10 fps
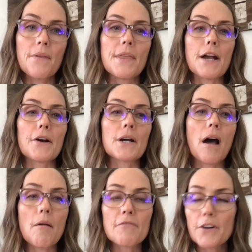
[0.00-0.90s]
They are
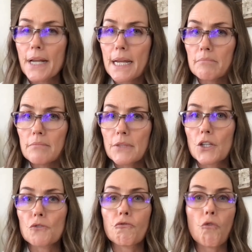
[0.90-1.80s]
comforting,
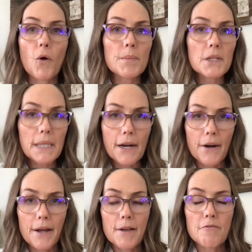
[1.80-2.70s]
they're
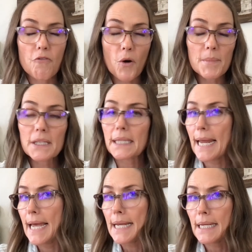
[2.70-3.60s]

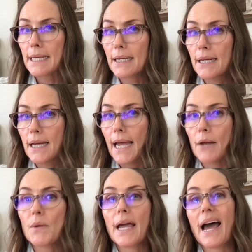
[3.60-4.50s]
formulaic,
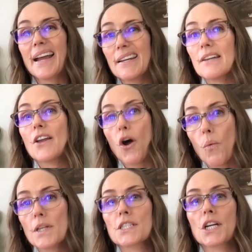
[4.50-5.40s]
and we kind of know
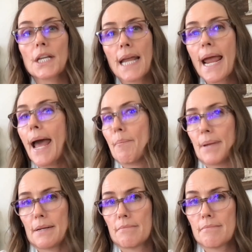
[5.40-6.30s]
what's going to
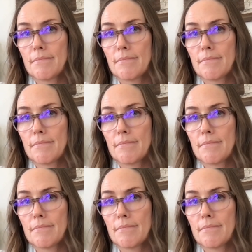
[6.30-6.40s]
happen.